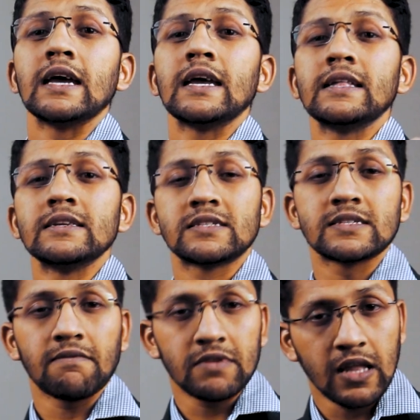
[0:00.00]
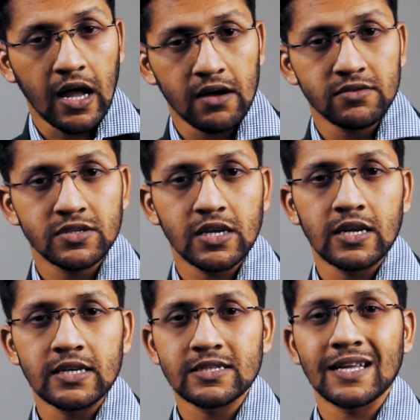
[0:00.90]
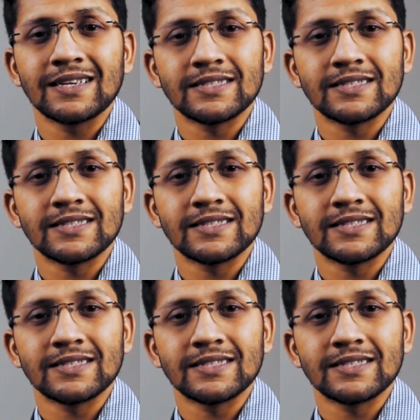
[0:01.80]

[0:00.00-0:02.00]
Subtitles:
In the 7th house, it is like